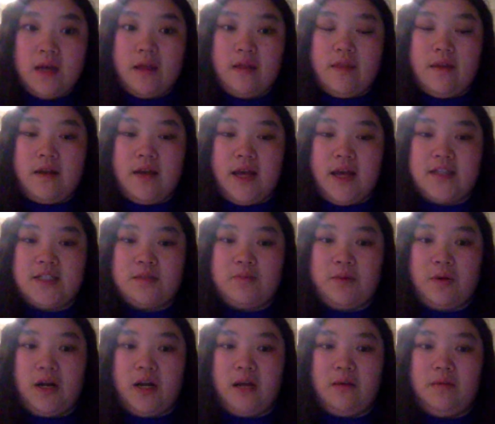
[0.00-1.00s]
The next
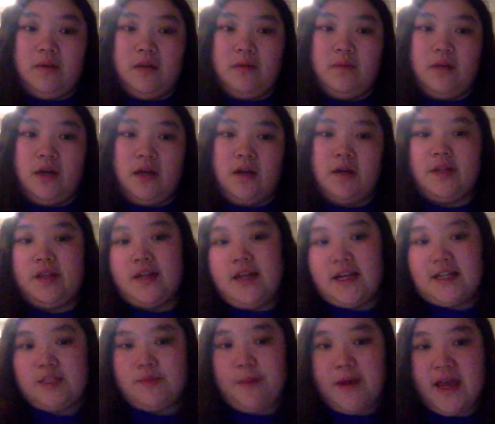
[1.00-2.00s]
problem, or the
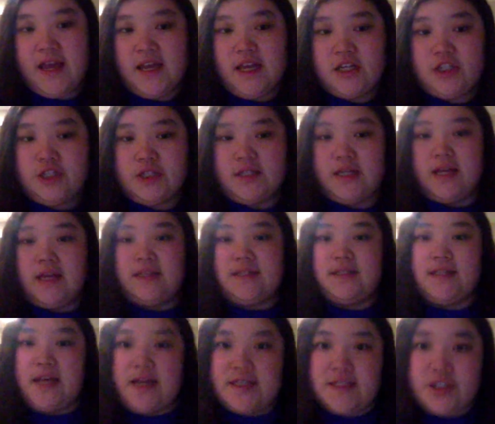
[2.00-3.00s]
next page,
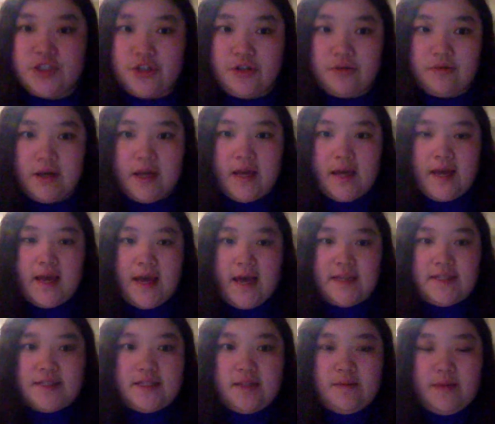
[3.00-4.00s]
says to
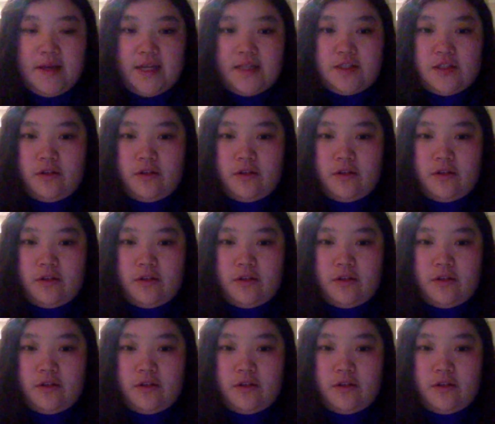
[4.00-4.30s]
estimate.